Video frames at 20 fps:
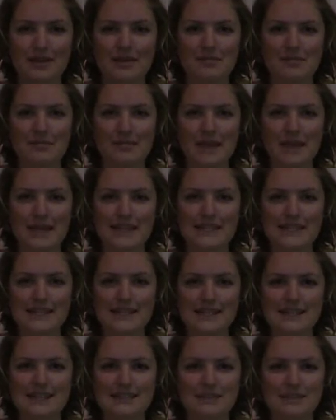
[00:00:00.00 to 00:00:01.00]
Best
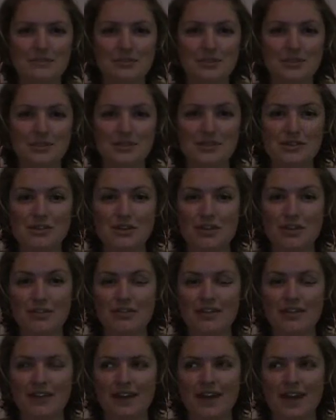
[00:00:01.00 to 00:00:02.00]
as in what's
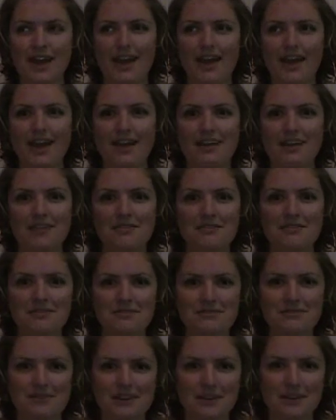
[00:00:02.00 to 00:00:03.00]
serving
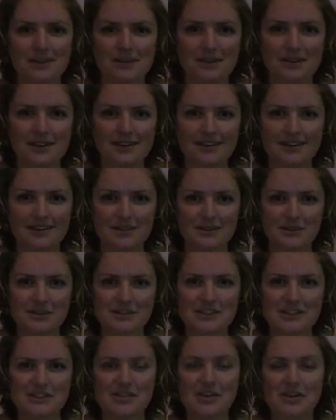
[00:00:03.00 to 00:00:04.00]
everyone, what's
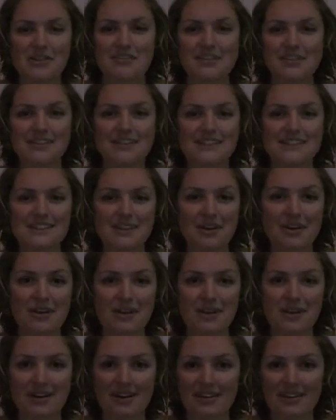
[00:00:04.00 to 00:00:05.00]
serving this
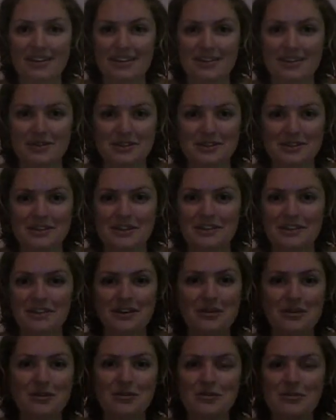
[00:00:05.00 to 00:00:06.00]
earth, what's serving
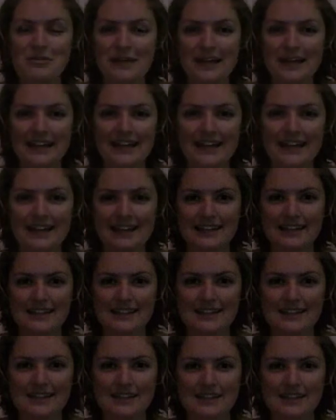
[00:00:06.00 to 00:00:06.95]
all beings.